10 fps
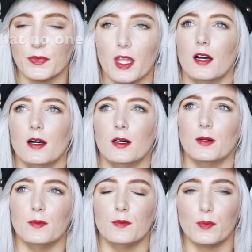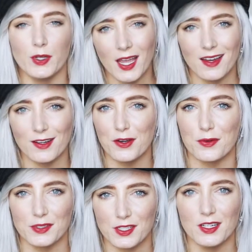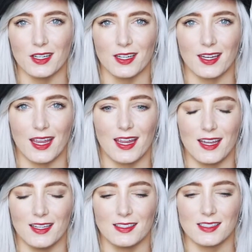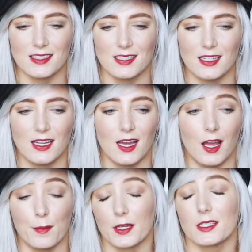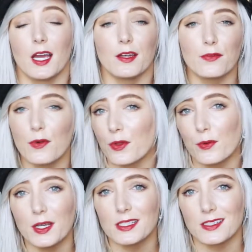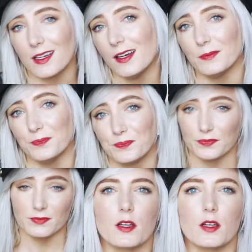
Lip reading: But yeah, no, it was good, and I'm excited for the weeks to come.